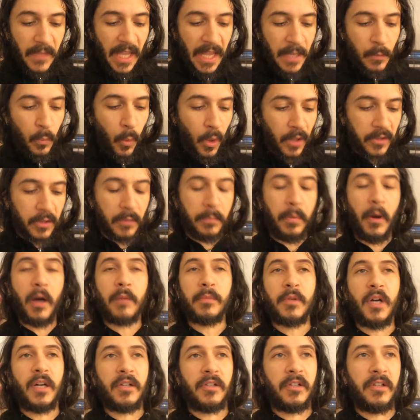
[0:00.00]
and Walter
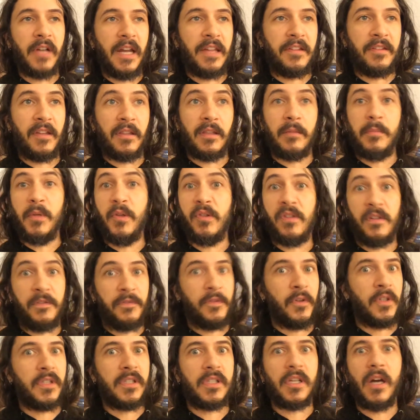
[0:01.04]
Baumgartner has done the music
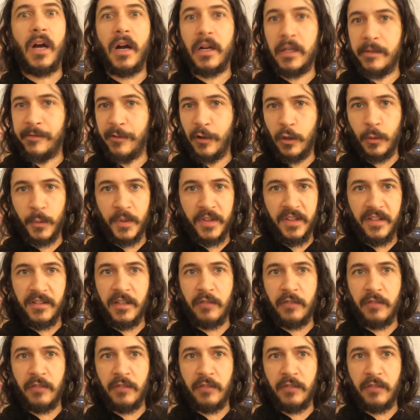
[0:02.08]
for a ton of Erwin C.